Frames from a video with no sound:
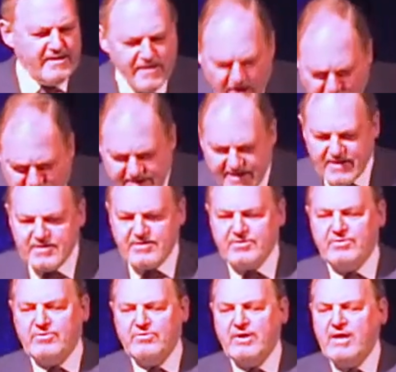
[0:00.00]
at
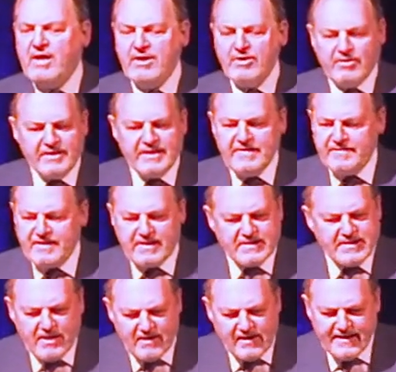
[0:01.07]
all, not even the
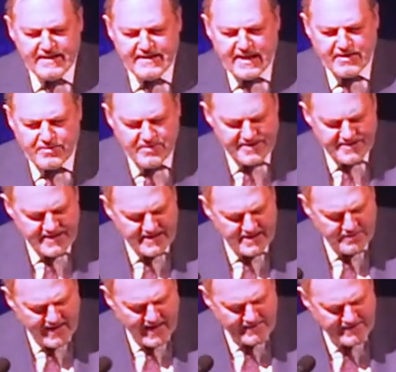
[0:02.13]
totally inadequate say
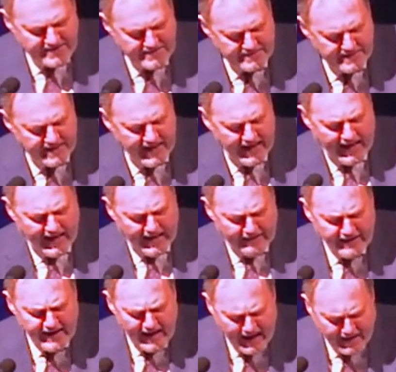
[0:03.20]
that we have
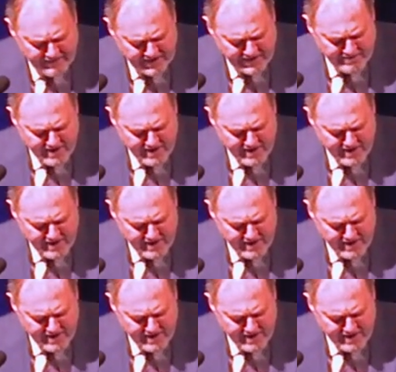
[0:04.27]
at the